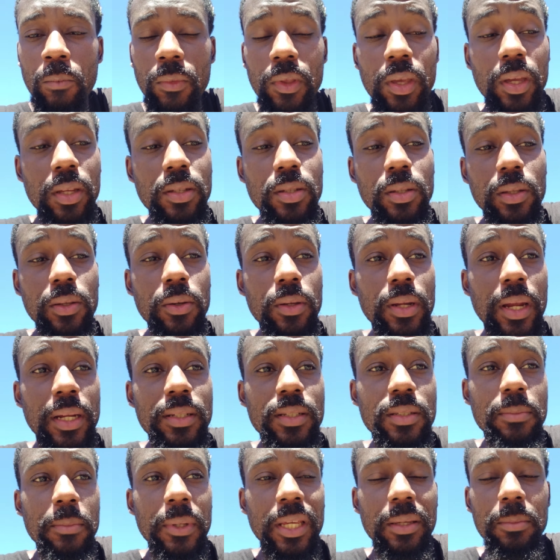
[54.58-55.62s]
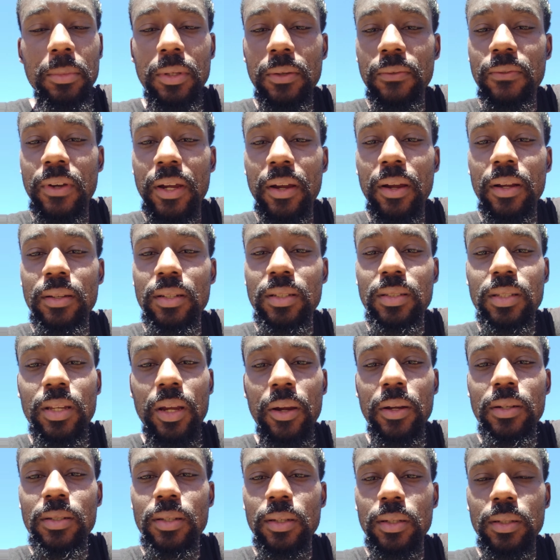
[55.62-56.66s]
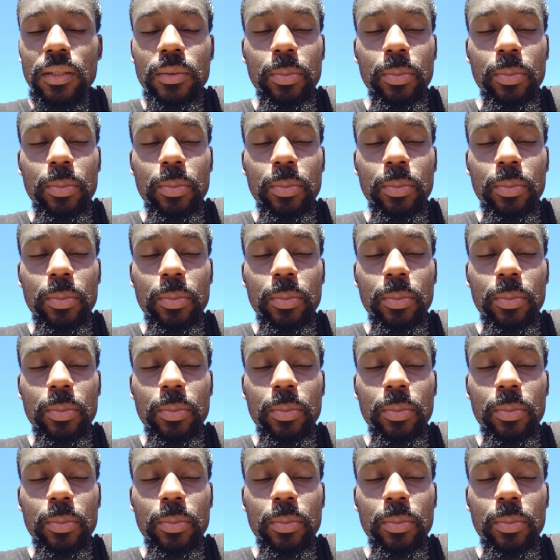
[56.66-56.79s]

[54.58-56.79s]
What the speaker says: And to you, that just may be very discouraging,